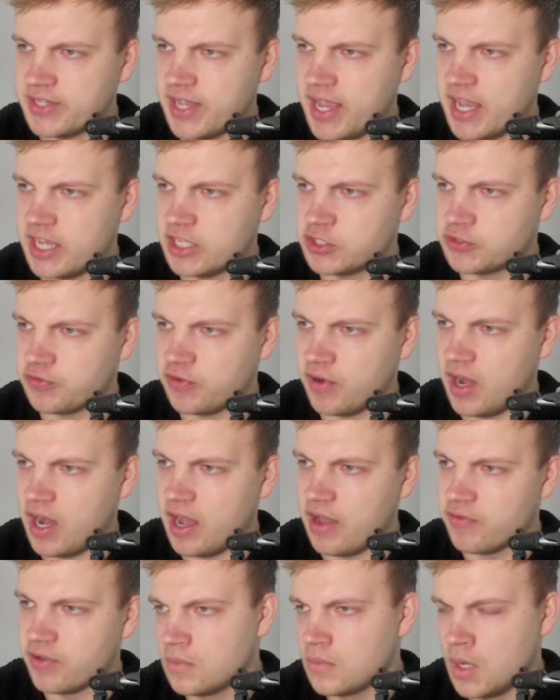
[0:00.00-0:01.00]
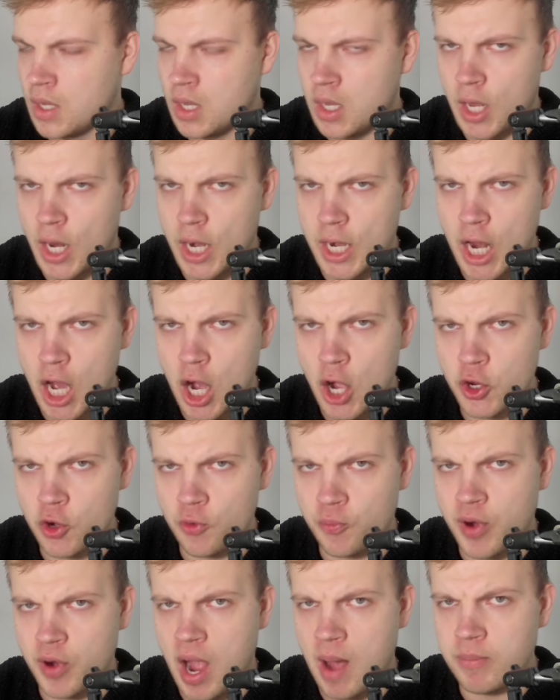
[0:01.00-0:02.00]
h5. And now
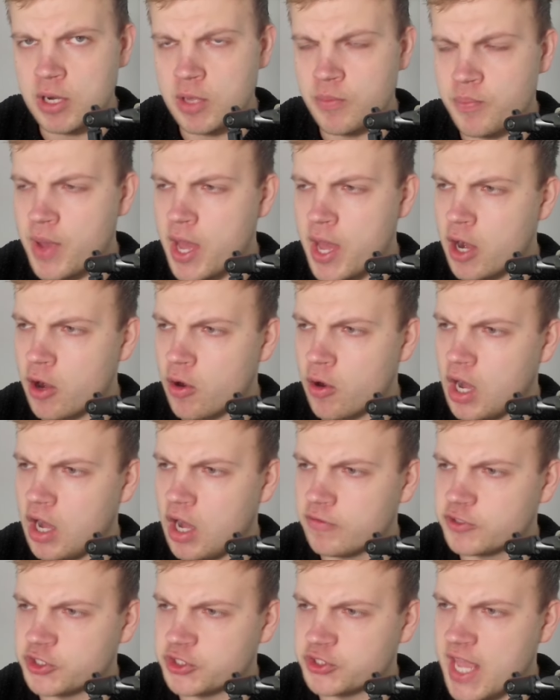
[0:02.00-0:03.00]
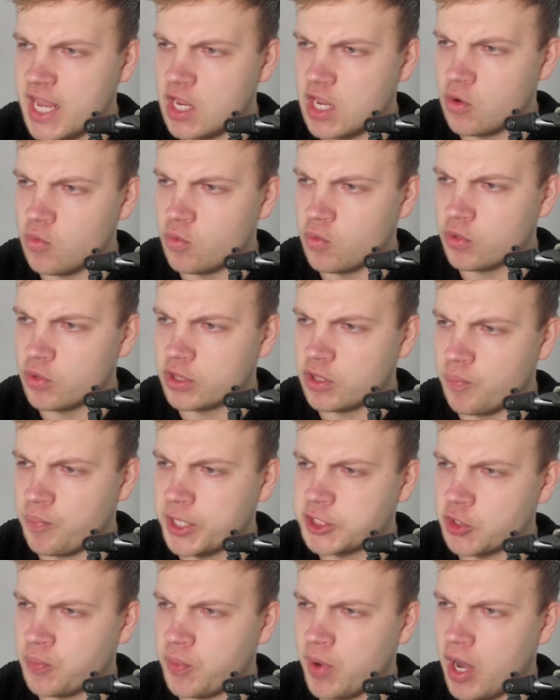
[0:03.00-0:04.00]
you're probably better off just taking with the
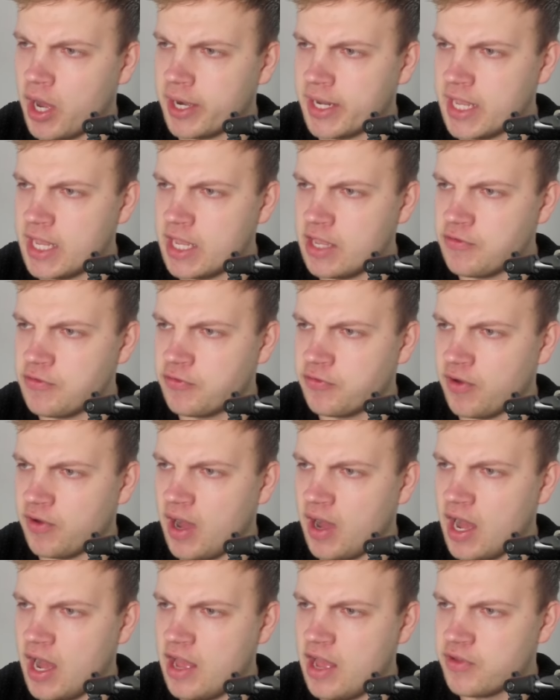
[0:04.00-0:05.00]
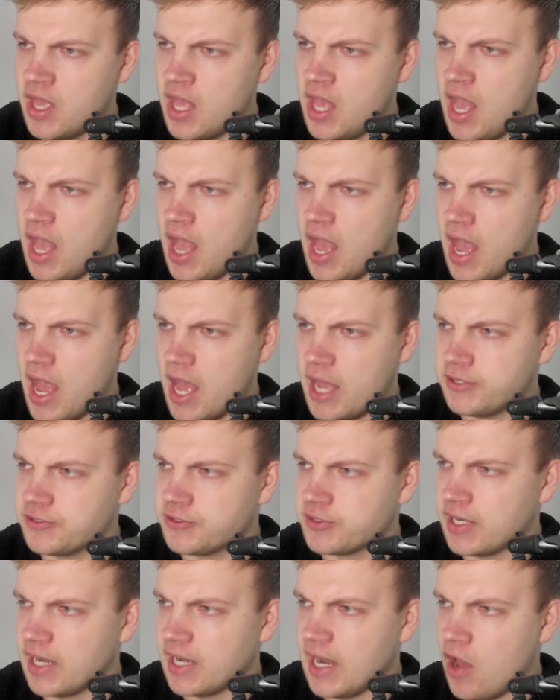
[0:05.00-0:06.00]
bishop on e5
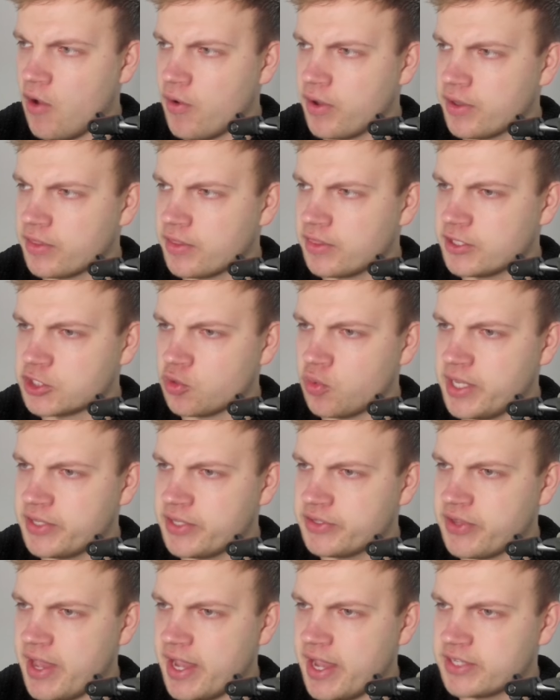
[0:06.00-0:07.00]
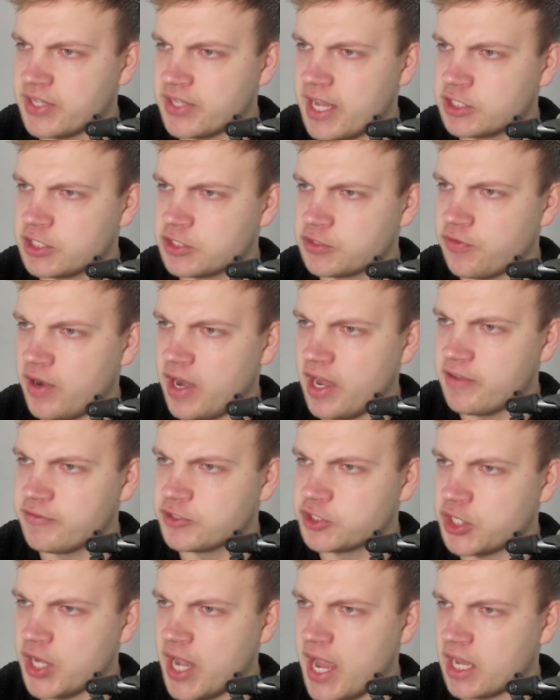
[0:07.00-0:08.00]
and allowing this queen takes h5
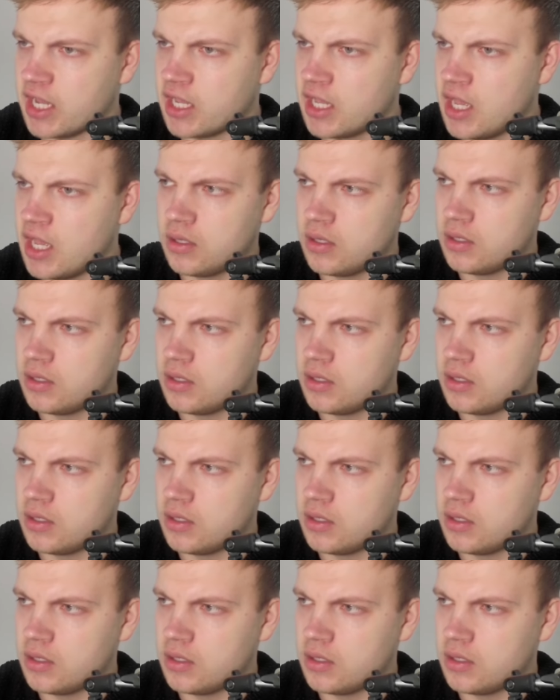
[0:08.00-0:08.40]
check.